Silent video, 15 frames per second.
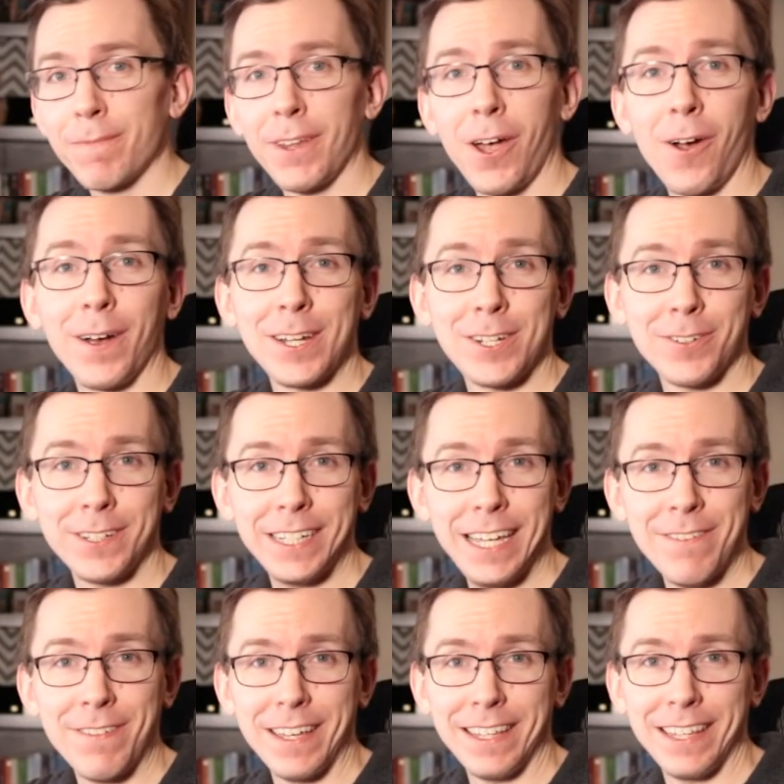All right, so
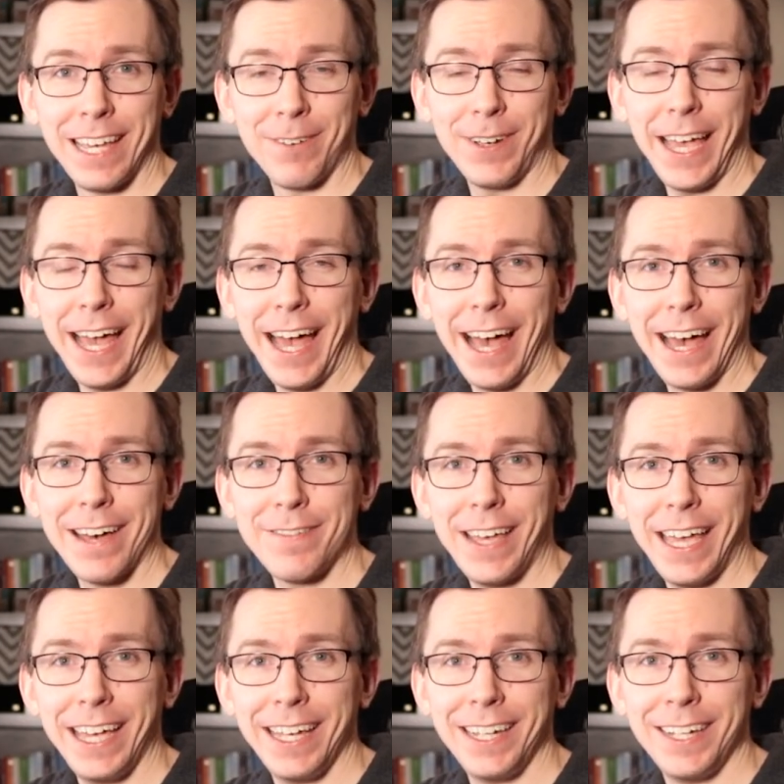given that we have
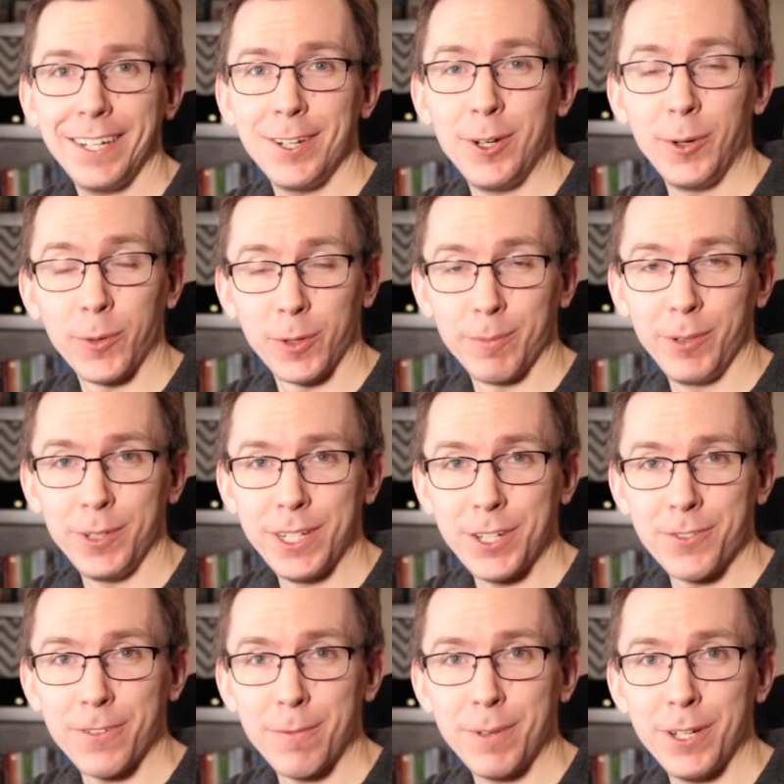a normal
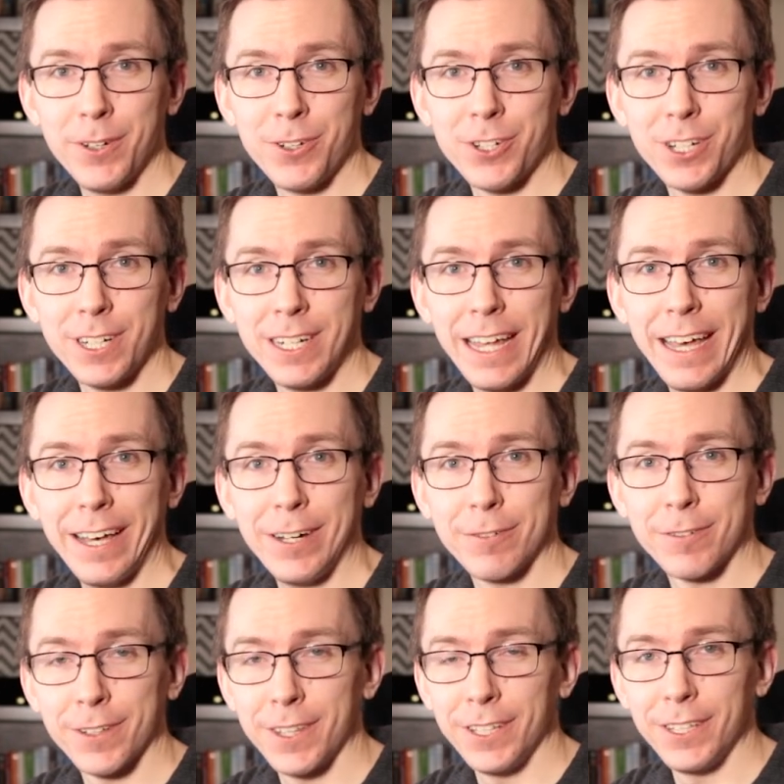distribution now
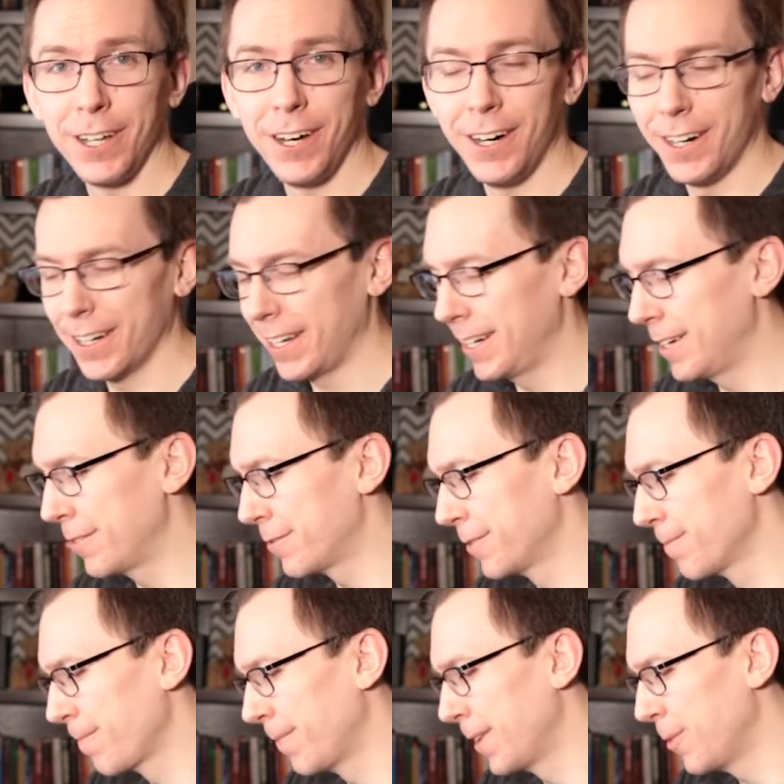for the log of,
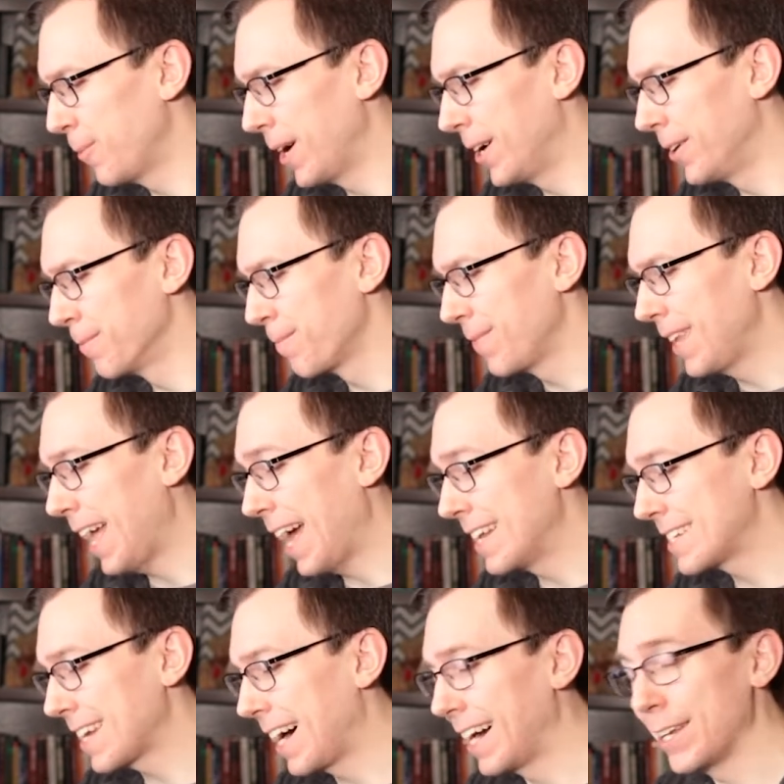well,
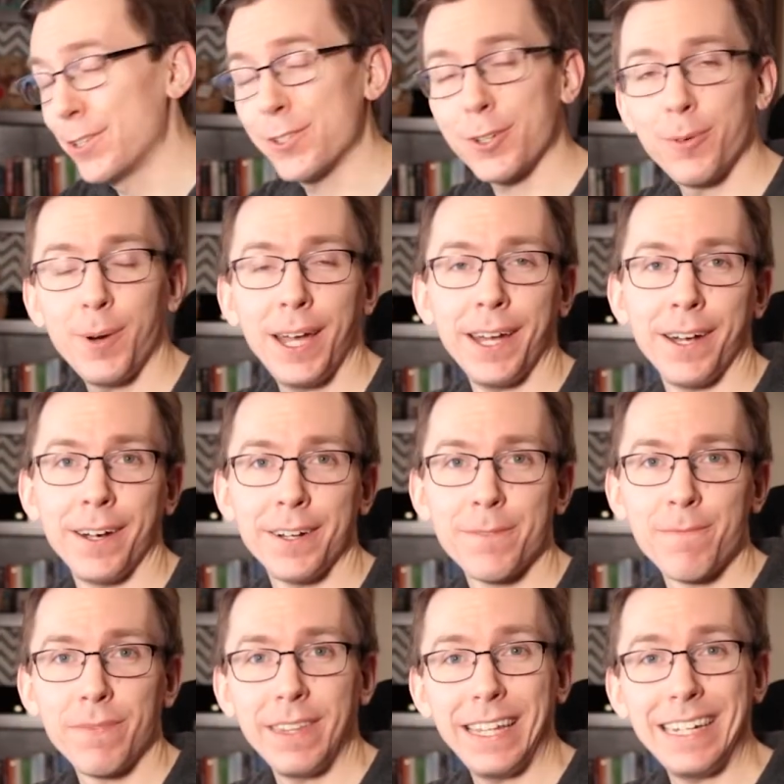si squared,
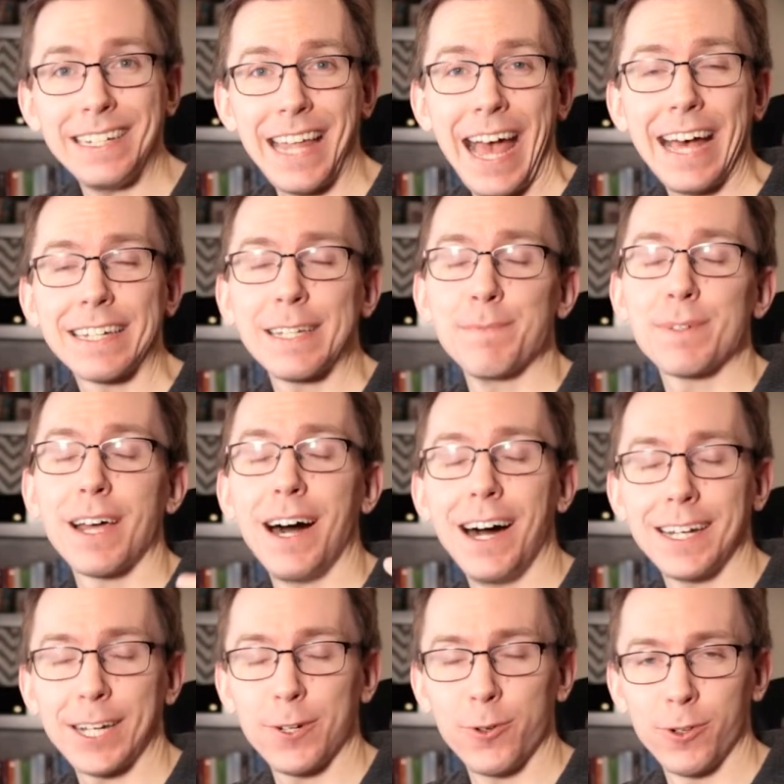that is
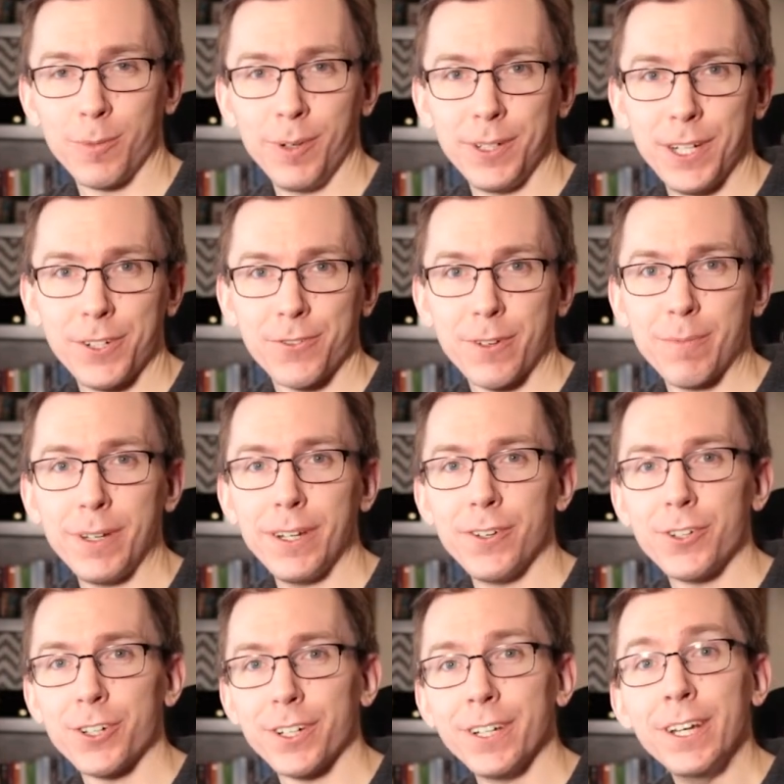asymptotic normal
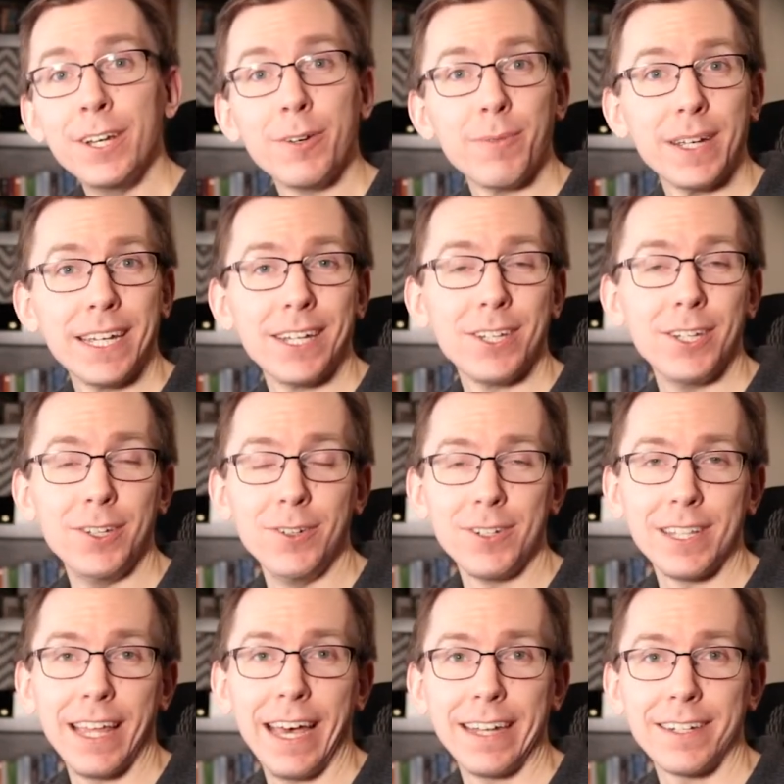distribution, we can use
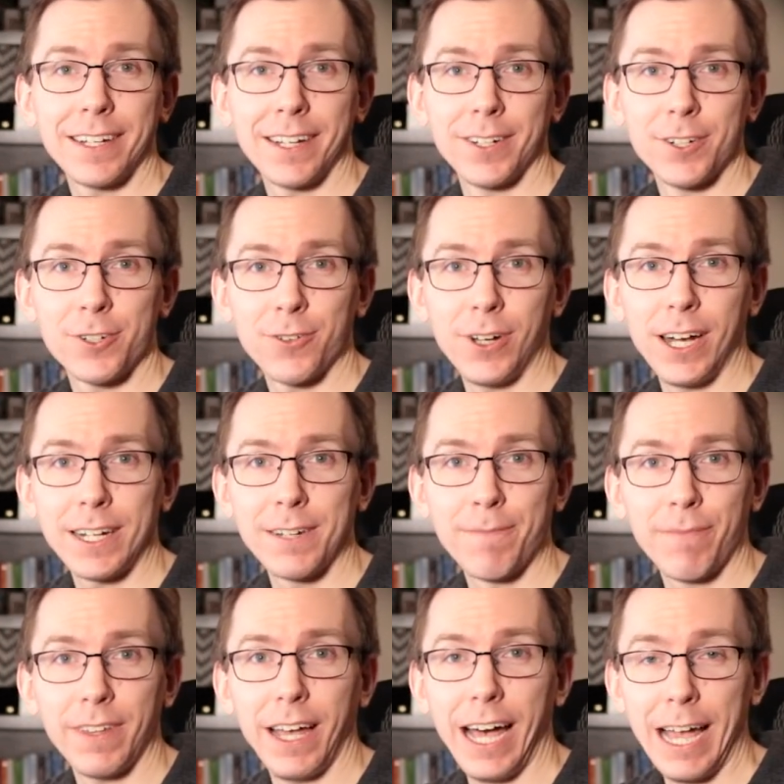that to construct
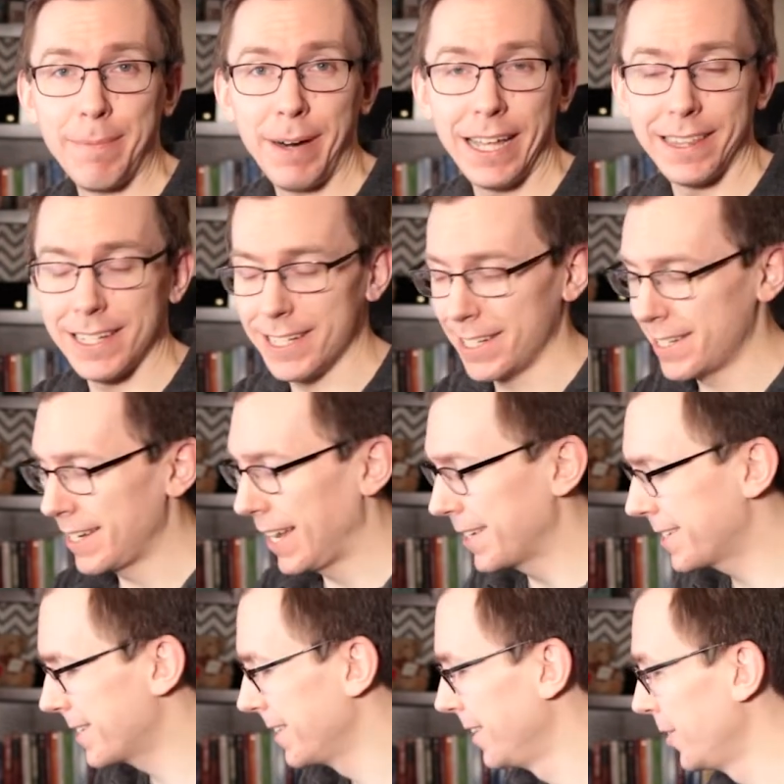a hypothesis
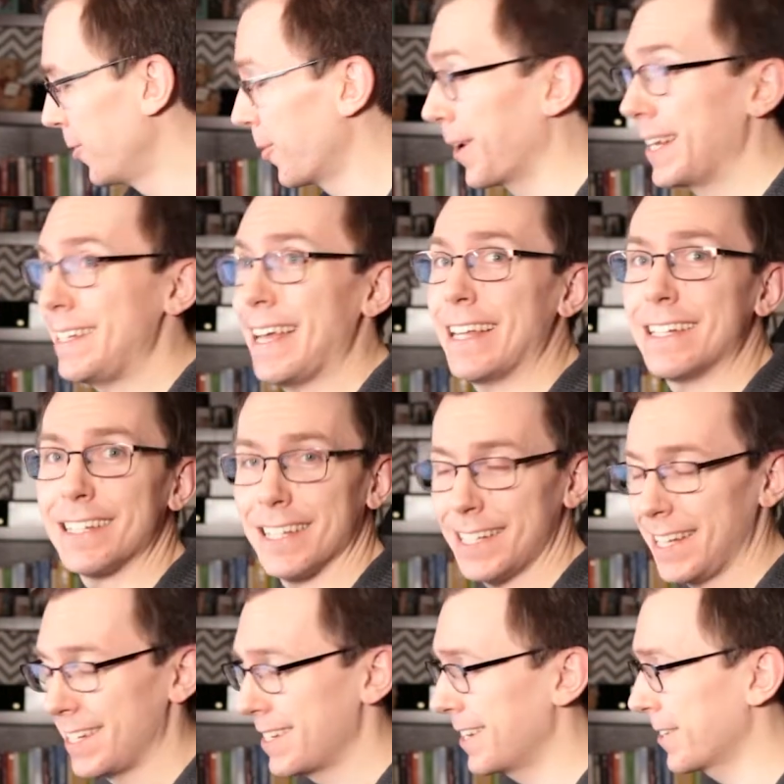test, or a test
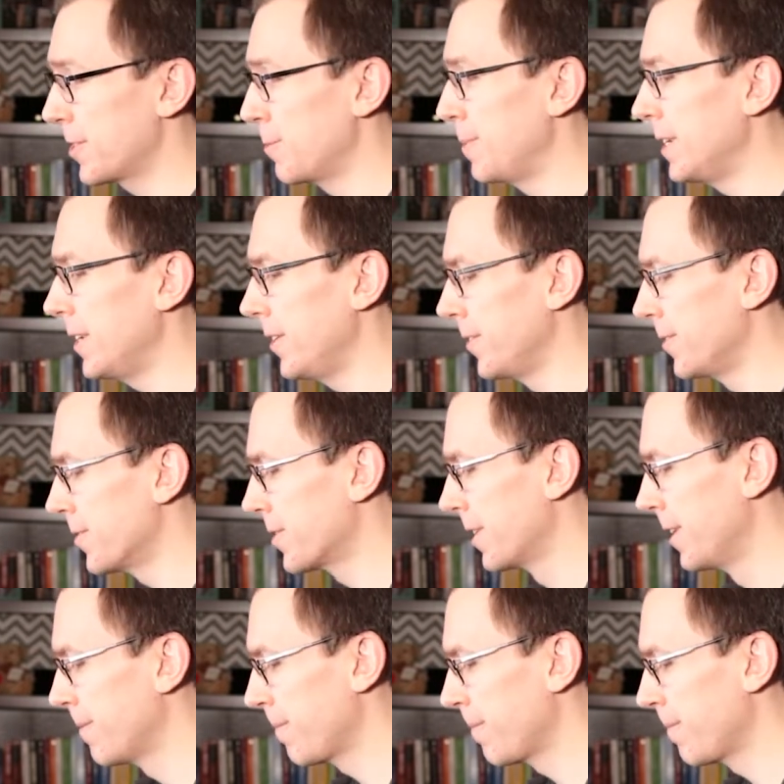statistic to be used